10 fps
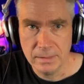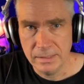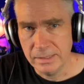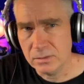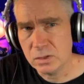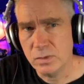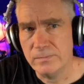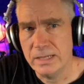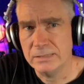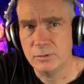Here's what
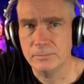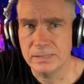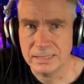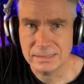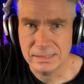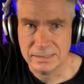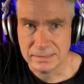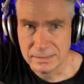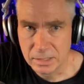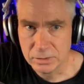makes Perplexity
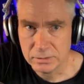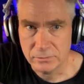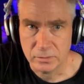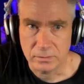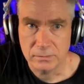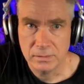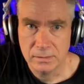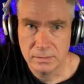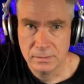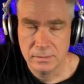essential for
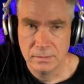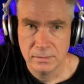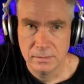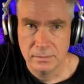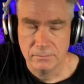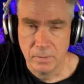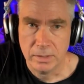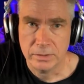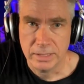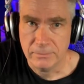
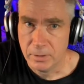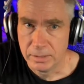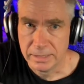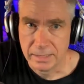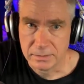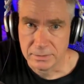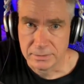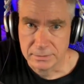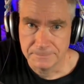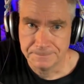modern-day podcasters.